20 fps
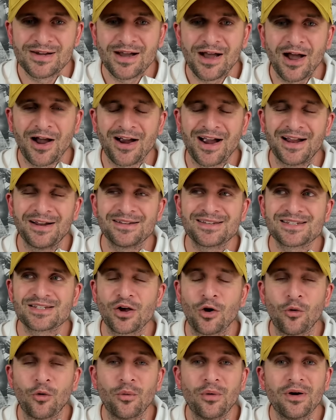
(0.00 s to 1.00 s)
All right,
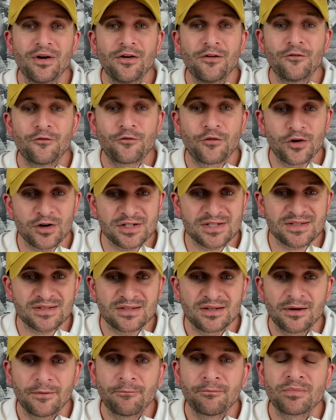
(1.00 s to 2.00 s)
so first,
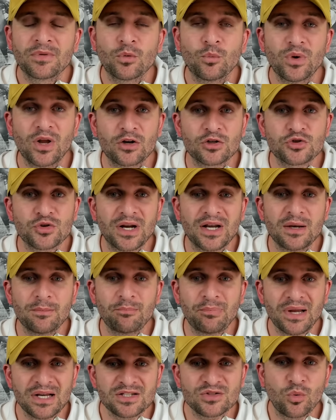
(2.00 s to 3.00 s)
we are trading
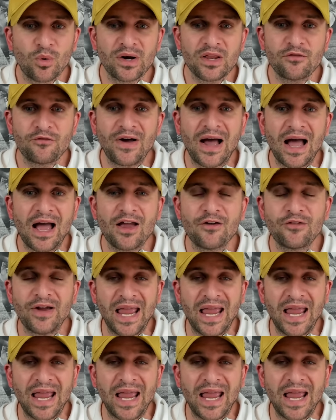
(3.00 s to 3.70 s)
pick 25